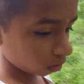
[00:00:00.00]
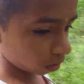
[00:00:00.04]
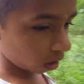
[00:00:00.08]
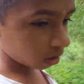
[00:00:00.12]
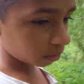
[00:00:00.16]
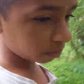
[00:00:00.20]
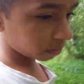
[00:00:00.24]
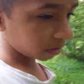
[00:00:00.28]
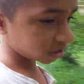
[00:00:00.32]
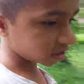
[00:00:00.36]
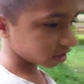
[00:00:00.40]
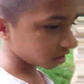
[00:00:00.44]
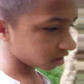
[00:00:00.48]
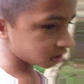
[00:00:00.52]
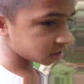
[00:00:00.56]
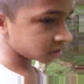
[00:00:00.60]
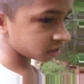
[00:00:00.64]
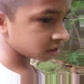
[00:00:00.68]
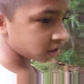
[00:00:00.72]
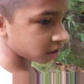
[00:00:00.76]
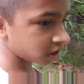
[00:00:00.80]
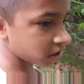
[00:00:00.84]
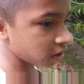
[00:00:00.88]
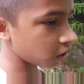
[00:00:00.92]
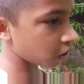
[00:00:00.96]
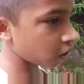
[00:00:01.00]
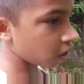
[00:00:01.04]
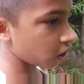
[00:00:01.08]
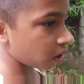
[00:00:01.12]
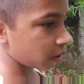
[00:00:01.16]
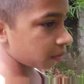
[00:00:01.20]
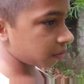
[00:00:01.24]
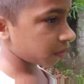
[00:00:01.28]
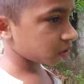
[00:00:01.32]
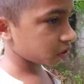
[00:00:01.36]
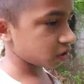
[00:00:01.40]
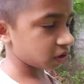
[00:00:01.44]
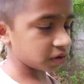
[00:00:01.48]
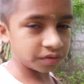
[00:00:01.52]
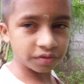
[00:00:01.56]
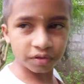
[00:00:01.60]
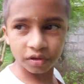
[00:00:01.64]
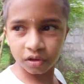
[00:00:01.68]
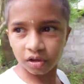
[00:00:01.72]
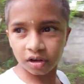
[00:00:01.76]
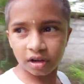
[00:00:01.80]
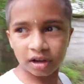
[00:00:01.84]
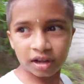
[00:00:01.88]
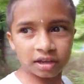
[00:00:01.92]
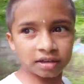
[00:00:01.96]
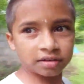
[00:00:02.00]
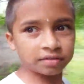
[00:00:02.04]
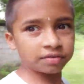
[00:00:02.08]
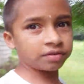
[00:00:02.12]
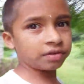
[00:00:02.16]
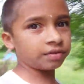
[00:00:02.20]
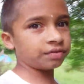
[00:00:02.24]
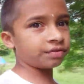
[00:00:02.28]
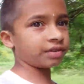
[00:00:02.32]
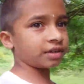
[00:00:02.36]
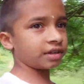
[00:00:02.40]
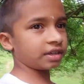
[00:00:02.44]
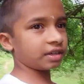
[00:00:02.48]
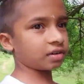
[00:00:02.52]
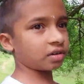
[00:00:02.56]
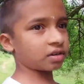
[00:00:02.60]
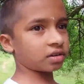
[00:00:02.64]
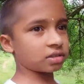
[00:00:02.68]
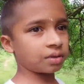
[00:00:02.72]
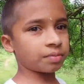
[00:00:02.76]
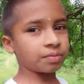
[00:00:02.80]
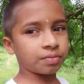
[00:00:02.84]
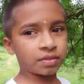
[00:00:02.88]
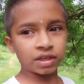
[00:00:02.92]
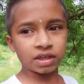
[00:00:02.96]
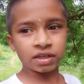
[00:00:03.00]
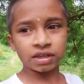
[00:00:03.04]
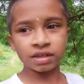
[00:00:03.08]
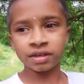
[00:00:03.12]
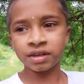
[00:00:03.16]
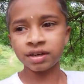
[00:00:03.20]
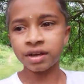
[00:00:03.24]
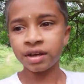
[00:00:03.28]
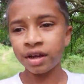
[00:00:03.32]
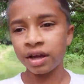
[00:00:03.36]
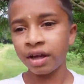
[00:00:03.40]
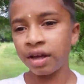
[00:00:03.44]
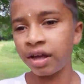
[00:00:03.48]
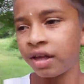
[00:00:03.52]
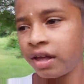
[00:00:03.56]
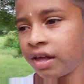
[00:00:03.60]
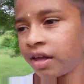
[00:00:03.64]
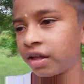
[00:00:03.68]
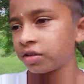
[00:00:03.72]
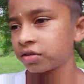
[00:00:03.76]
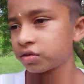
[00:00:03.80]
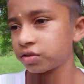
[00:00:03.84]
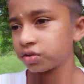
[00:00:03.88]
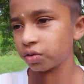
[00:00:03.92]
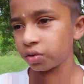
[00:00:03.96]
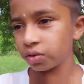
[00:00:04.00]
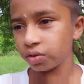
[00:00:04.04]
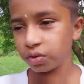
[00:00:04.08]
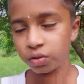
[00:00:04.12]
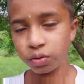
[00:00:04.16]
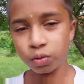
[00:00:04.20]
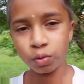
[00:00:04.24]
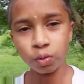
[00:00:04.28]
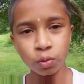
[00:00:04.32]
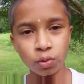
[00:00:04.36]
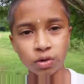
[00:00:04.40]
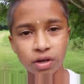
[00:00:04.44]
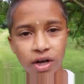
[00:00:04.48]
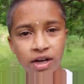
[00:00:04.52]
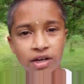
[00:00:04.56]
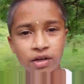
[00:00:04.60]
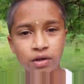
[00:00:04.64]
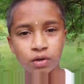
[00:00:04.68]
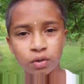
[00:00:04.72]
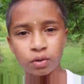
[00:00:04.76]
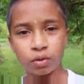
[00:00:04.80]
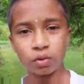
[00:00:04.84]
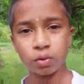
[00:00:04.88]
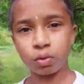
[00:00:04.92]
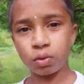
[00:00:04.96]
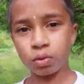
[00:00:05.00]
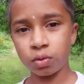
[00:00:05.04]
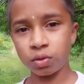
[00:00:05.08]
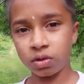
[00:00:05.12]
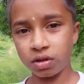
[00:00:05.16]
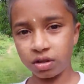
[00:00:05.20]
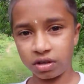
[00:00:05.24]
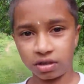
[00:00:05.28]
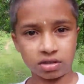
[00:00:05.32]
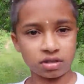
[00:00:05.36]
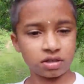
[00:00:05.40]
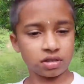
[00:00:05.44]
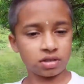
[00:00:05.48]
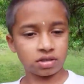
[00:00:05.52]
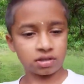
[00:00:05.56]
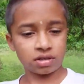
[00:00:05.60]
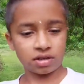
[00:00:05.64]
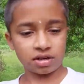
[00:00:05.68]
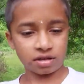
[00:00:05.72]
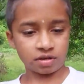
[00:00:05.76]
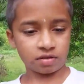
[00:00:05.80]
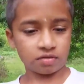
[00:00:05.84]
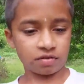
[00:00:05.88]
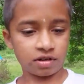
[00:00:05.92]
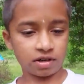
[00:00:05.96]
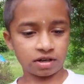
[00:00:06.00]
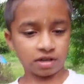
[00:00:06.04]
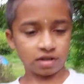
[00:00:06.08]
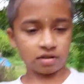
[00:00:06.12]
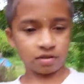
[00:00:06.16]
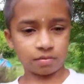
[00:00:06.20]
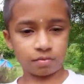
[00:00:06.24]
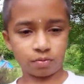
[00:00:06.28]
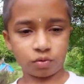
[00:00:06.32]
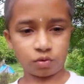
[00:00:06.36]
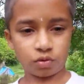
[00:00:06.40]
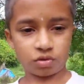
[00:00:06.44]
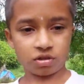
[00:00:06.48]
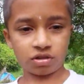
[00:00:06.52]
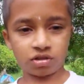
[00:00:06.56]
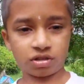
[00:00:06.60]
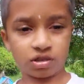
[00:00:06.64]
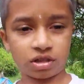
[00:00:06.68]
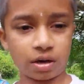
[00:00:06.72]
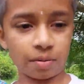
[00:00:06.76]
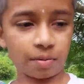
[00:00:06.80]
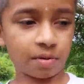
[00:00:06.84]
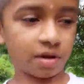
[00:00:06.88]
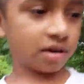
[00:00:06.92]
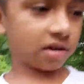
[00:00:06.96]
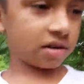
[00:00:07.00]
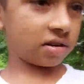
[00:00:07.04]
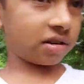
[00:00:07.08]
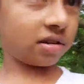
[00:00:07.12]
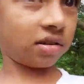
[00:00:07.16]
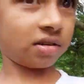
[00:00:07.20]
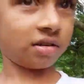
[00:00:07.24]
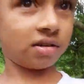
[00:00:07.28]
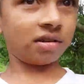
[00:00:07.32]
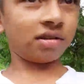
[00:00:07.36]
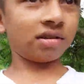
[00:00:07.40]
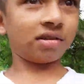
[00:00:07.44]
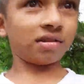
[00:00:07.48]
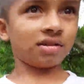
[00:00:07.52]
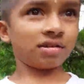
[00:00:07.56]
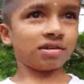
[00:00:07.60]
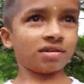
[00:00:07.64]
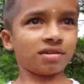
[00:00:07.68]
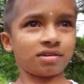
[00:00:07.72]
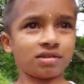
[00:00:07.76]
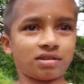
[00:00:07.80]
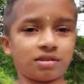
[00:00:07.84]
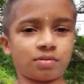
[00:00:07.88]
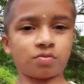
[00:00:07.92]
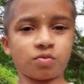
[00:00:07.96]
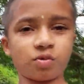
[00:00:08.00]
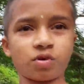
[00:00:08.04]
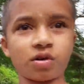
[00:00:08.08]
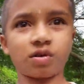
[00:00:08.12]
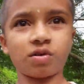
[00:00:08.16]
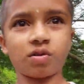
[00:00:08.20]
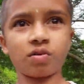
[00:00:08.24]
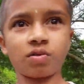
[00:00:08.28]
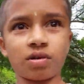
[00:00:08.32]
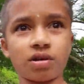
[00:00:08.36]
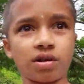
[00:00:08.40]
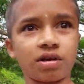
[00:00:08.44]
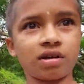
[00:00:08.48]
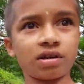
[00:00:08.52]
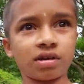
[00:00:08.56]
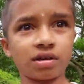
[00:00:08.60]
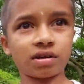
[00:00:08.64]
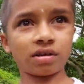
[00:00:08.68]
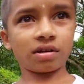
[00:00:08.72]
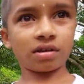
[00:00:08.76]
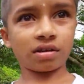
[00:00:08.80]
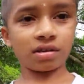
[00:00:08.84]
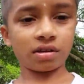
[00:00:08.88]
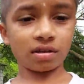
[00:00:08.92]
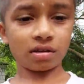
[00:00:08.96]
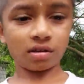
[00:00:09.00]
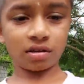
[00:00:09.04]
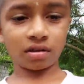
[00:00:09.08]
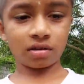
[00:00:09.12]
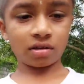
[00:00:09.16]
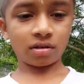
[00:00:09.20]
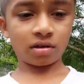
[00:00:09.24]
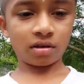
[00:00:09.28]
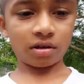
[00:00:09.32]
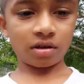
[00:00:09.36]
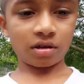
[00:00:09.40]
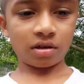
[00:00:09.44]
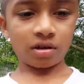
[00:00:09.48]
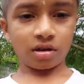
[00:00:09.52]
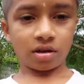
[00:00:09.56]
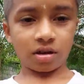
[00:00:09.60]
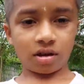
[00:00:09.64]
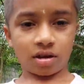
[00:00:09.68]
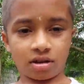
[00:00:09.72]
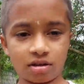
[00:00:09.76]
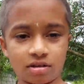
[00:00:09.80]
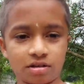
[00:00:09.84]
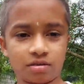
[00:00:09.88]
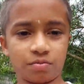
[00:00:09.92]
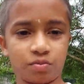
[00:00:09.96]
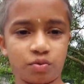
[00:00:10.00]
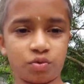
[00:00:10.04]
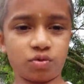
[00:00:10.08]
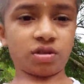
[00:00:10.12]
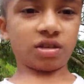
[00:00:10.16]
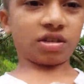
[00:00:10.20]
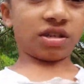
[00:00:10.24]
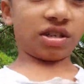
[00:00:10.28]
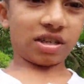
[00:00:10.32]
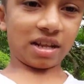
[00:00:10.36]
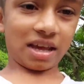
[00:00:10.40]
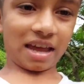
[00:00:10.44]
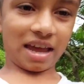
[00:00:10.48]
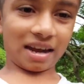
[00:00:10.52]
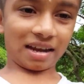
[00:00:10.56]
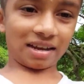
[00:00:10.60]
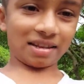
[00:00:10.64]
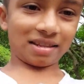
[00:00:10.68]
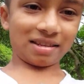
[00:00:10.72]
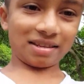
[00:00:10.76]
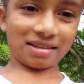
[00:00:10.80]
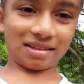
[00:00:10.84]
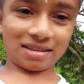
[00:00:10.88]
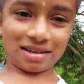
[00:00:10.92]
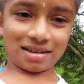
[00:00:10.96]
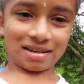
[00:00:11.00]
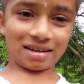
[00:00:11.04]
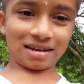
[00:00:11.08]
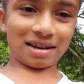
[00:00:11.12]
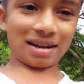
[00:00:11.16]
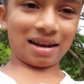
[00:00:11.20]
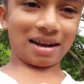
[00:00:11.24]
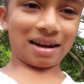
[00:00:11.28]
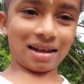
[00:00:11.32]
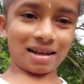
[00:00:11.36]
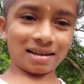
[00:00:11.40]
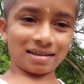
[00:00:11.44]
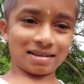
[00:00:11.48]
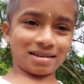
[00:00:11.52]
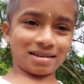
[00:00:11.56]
that much age, most if you are like fifteen or something, so you try to do this. Like wait, I'll put this camera somewhere over here. I'll just put the stand. This is literally a